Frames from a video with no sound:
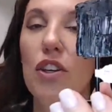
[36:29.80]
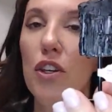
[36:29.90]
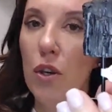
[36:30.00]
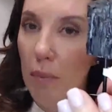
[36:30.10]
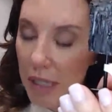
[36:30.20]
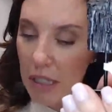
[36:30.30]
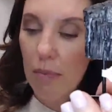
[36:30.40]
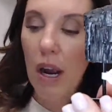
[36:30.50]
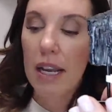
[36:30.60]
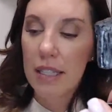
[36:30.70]
You'll be
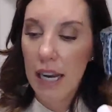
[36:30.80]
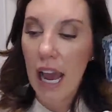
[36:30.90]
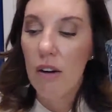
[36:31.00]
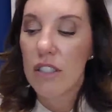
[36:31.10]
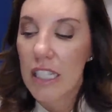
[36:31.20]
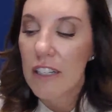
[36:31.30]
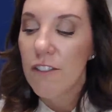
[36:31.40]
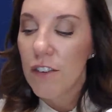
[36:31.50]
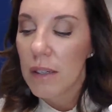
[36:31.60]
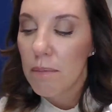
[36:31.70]
surprised at how
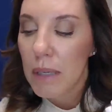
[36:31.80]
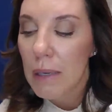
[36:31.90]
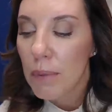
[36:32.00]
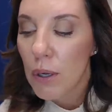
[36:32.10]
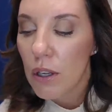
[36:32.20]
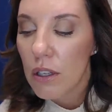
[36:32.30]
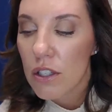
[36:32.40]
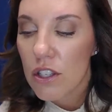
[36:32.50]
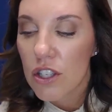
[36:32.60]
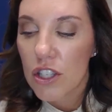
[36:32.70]
different
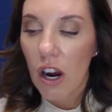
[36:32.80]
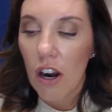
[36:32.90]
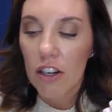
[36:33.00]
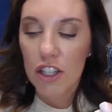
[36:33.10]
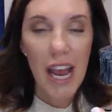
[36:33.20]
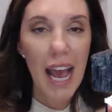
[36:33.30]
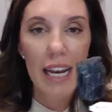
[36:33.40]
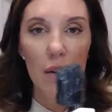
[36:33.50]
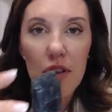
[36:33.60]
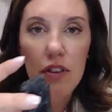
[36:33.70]
people start
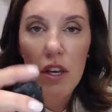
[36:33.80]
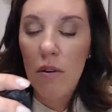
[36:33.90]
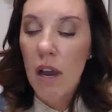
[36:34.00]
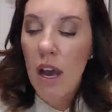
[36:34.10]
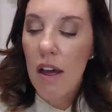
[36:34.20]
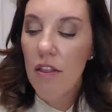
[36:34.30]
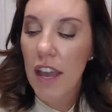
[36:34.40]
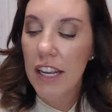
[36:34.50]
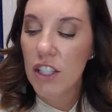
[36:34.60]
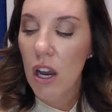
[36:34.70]
chatting with you.
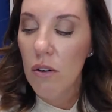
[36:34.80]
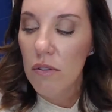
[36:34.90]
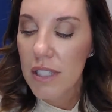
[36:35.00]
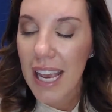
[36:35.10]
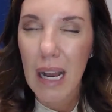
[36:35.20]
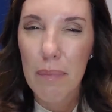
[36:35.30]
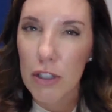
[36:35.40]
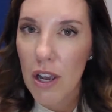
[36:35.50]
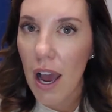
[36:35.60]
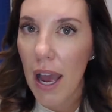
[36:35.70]
They don't take up
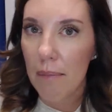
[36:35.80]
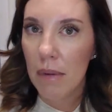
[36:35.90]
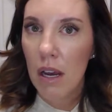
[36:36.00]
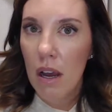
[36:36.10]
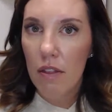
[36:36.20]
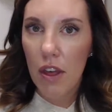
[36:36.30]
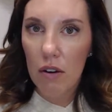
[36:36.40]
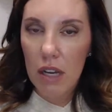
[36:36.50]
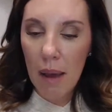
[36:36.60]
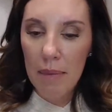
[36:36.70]
your time.
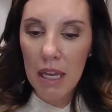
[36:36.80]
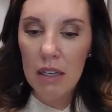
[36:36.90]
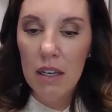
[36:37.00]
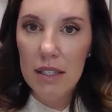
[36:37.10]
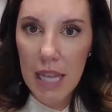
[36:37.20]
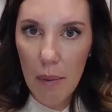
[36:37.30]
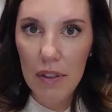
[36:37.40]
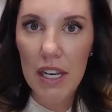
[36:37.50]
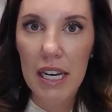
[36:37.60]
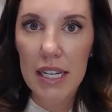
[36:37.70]
They'll come in, say
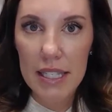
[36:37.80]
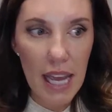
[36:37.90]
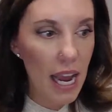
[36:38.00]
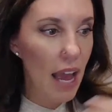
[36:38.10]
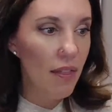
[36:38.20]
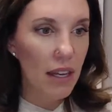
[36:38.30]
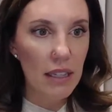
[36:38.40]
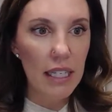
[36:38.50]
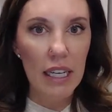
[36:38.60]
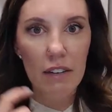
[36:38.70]
what they need to say, and
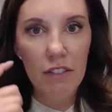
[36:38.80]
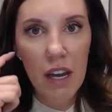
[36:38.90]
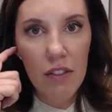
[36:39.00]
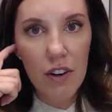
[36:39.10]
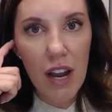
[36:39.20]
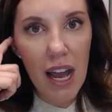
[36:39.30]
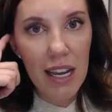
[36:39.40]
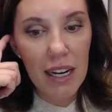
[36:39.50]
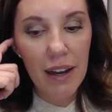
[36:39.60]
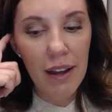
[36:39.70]
then leave. They're not
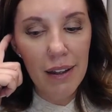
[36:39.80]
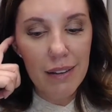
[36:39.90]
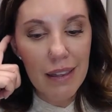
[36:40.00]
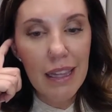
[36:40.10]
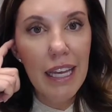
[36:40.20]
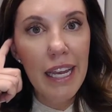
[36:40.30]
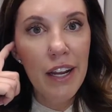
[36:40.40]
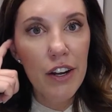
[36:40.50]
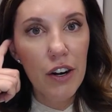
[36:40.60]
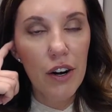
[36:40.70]
going to
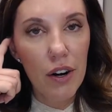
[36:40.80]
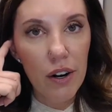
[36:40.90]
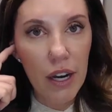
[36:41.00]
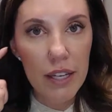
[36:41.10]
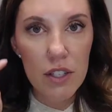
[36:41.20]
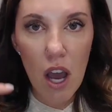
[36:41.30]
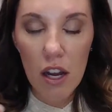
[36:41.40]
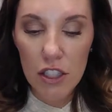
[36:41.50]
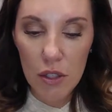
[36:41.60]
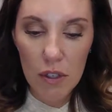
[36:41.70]
linger and
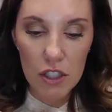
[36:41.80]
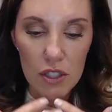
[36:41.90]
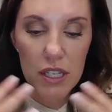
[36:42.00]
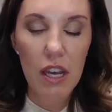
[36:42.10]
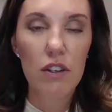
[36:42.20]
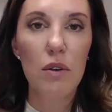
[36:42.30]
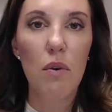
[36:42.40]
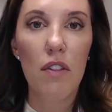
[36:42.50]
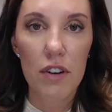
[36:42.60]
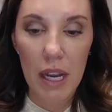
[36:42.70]
talk to you and just tell you
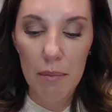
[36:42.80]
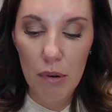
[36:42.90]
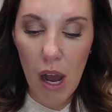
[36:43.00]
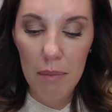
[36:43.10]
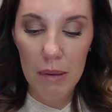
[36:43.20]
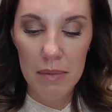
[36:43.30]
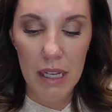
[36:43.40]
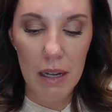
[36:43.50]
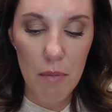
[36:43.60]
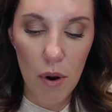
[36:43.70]
all their damn problems
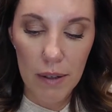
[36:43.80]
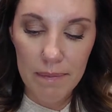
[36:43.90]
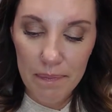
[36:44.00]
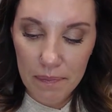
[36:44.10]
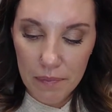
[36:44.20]
anymore.